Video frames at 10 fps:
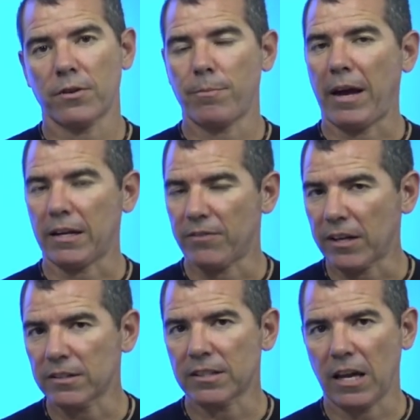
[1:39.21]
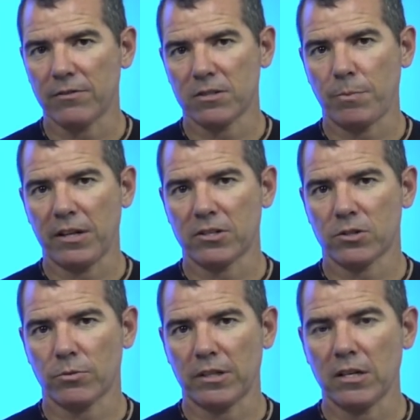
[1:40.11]
of the Bank of England gave a speech
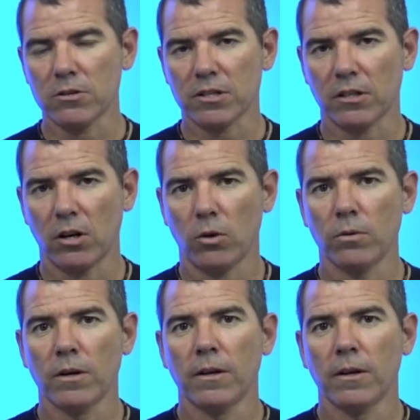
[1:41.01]
3 years ago